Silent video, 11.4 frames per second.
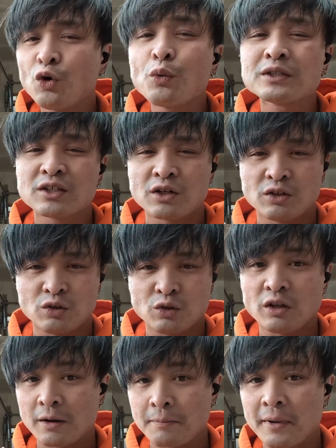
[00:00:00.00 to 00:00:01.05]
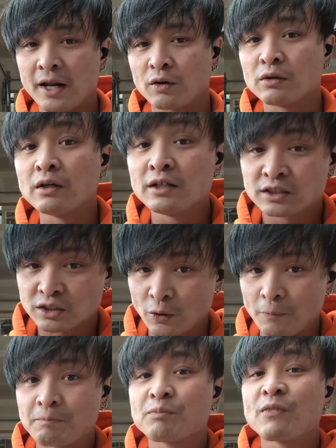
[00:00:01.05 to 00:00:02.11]
know what's going to do to the metal.
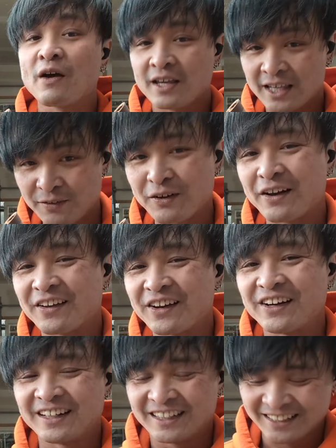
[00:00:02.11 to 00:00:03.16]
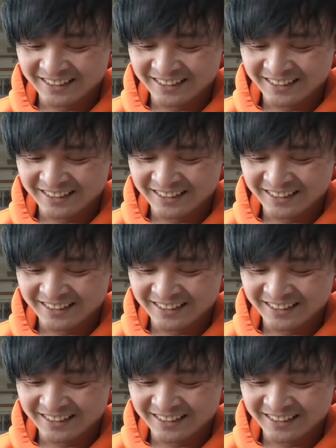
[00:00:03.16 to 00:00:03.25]
So keep following on.